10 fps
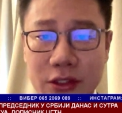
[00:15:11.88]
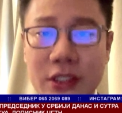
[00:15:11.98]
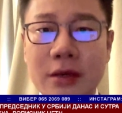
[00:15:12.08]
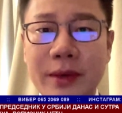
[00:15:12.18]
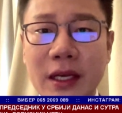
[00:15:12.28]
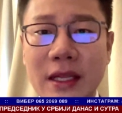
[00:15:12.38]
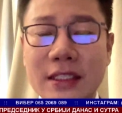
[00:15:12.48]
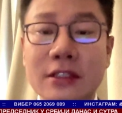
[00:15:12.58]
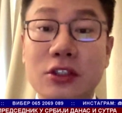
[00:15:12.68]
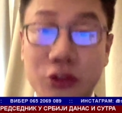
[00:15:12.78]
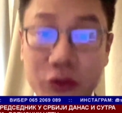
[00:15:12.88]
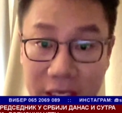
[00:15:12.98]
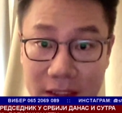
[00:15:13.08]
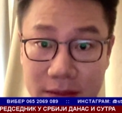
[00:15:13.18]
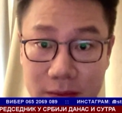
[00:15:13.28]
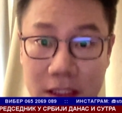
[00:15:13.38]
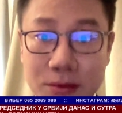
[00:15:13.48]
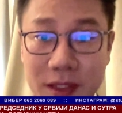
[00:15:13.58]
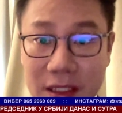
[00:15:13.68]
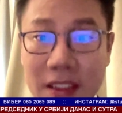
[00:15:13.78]
to Serbia, that is trade.
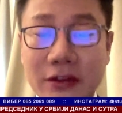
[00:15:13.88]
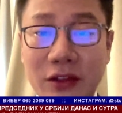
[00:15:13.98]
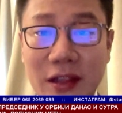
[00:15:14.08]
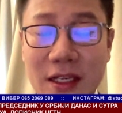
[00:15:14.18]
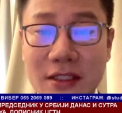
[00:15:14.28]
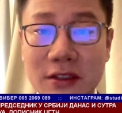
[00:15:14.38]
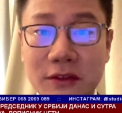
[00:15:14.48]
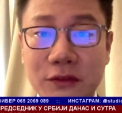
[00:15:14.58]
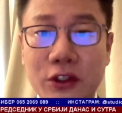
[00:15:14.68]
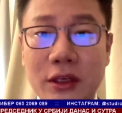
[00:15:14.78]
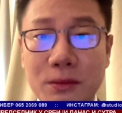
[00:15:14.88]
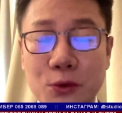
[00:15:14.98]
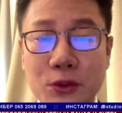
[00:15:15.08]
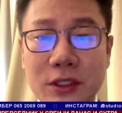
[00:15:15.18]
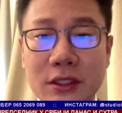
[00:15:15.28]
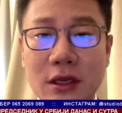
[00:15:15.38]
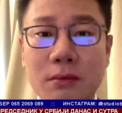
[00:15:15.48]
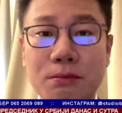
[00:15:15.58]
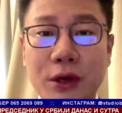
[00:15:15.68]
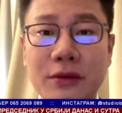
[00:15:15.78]
As we said, I think that is very important
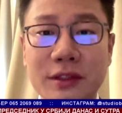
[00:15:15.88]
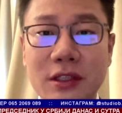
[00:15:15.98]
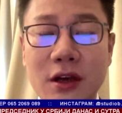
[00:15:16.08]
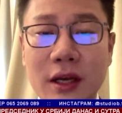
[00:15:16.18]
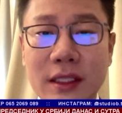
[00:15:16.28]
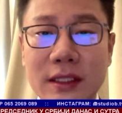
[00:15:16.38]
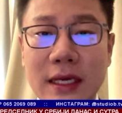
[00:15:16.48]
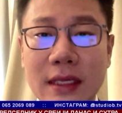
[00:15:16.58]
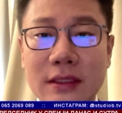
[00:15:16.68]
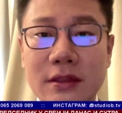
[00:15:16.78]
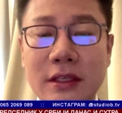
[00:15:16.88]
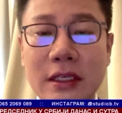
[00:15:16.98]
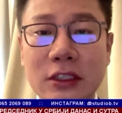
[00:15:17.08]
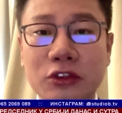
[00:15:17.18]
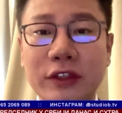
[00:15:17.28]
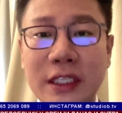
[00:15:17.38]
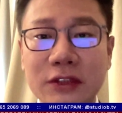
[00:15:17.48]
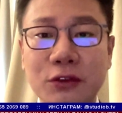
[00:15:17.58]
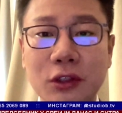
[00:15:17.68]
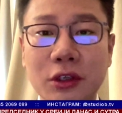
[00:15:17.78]
on both sides. And the
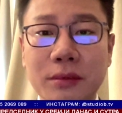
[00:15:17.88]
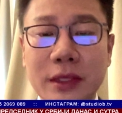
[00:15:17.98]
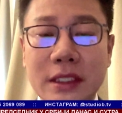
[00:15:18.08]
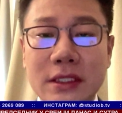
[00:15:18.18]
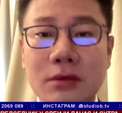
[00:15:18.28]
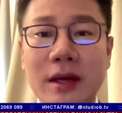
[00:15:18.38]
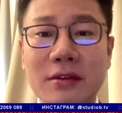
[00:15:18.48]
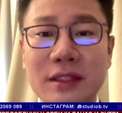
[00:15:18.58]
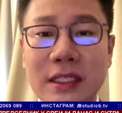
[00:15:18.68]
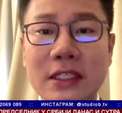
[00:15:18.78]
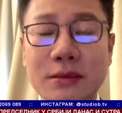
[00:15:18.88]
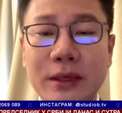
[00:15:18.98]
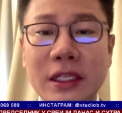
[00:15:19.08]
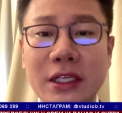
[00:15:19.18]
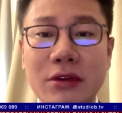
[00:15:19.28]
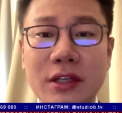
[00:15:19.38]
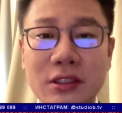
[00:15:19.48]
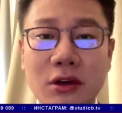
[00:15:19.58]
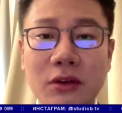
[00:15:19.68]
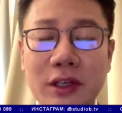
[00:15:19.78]
trade volume is around $6 billion
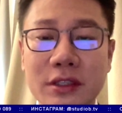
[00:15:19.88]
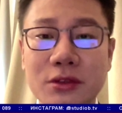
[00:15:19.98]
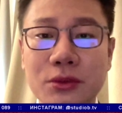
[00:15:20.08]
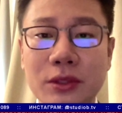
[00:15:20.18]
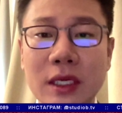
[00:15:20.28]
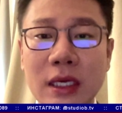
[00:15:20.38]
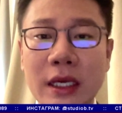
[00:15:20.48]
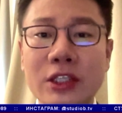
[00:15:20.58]
US, or